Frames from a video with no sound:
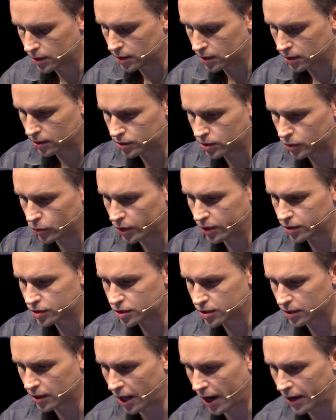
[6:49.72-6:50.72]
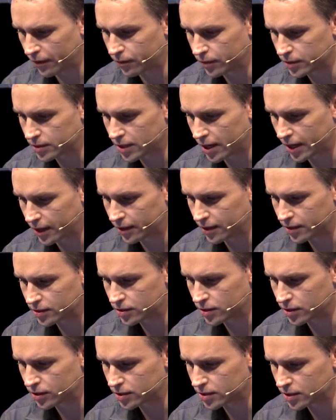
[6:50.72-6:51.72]
Don't you wish life was like this?
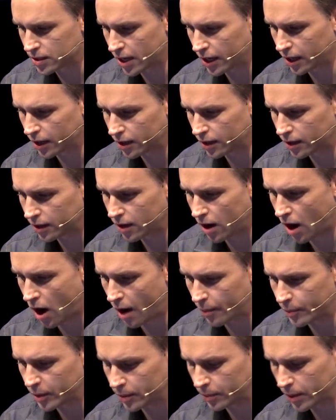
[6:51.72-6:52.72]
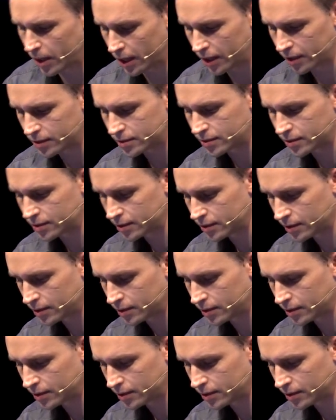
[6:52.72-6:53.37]
You could just like copy paste.